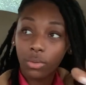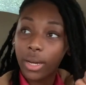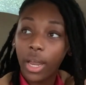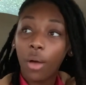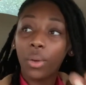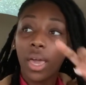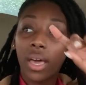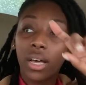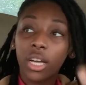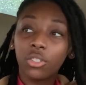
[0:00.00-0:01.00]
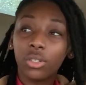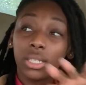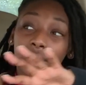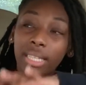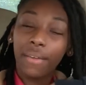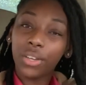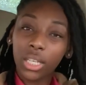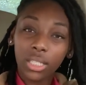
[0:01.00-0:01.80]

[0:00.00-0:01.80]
Right now, we at 170